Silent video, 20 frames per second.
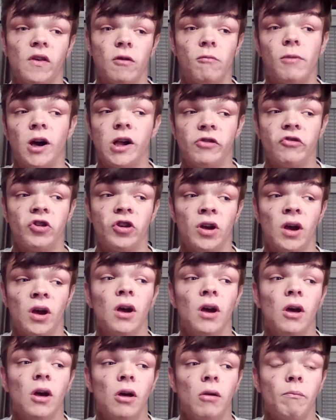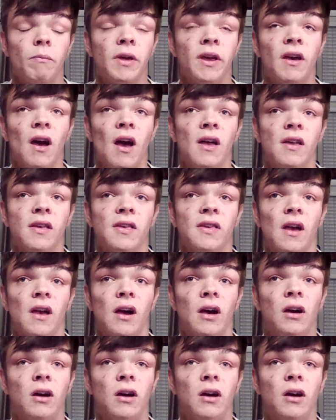so much because,